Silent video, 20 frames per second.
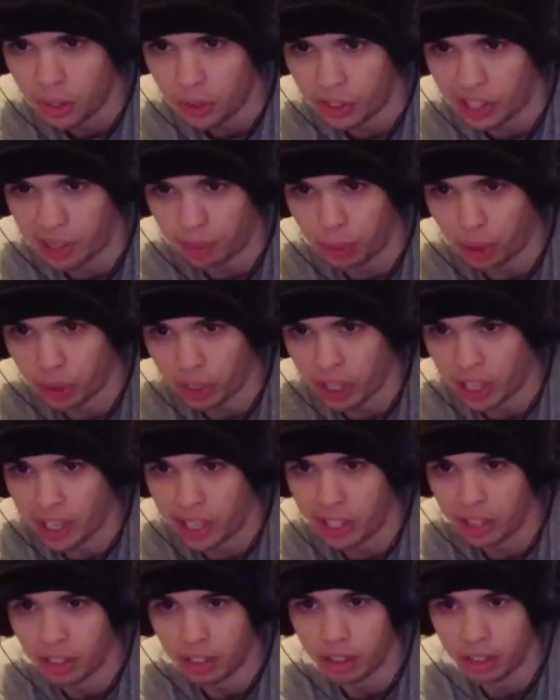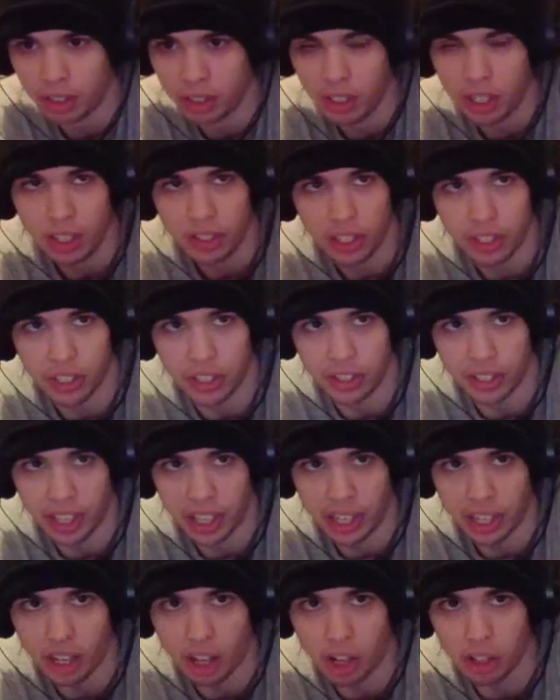Dragon Ball Kai. This is
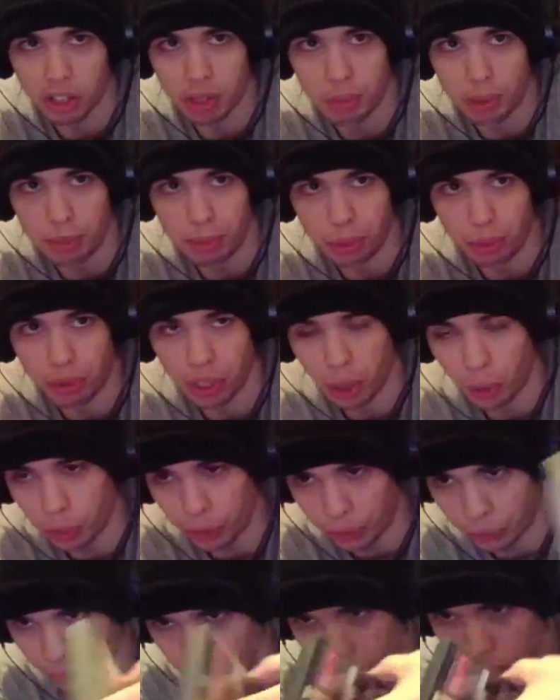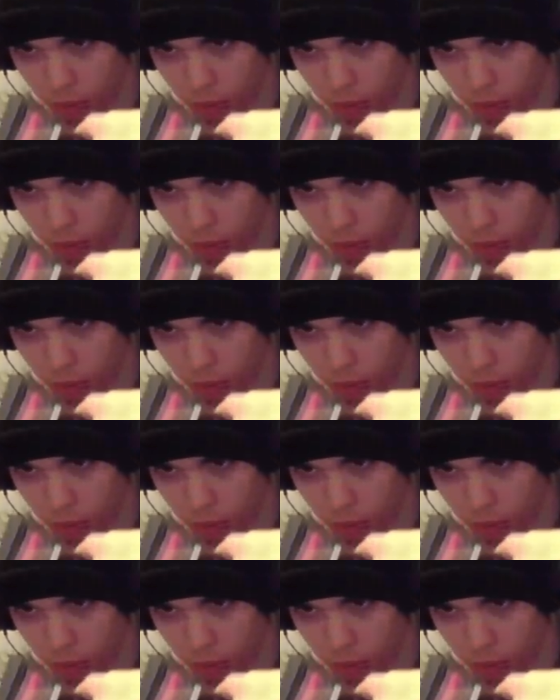Ultimate Butoden.